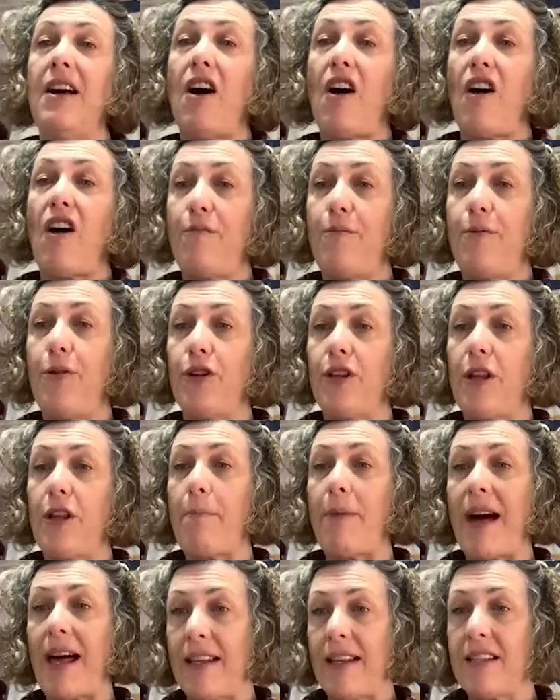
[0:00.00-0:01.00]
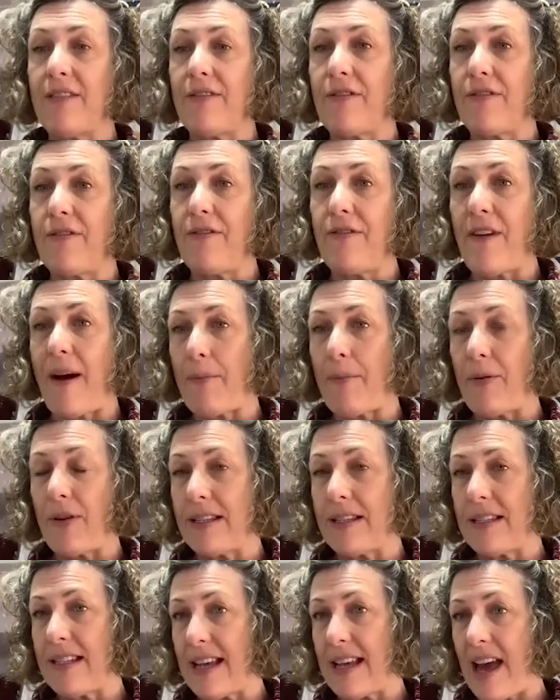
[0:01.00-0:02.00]
of putting a palette of
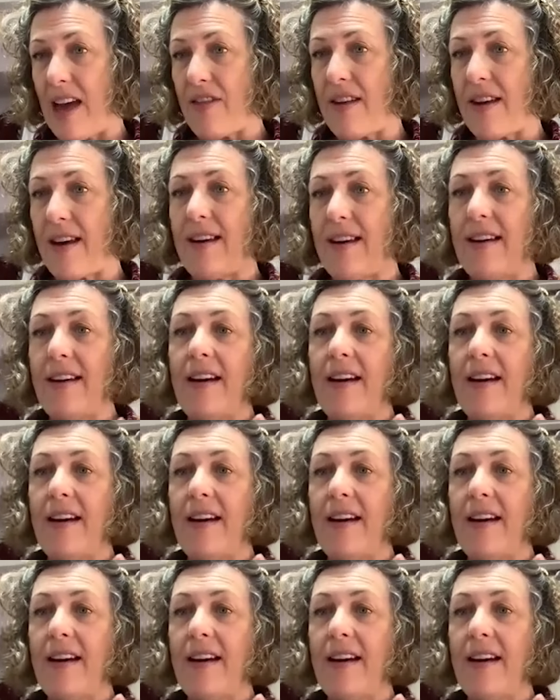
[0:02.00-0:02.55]
fabrics together.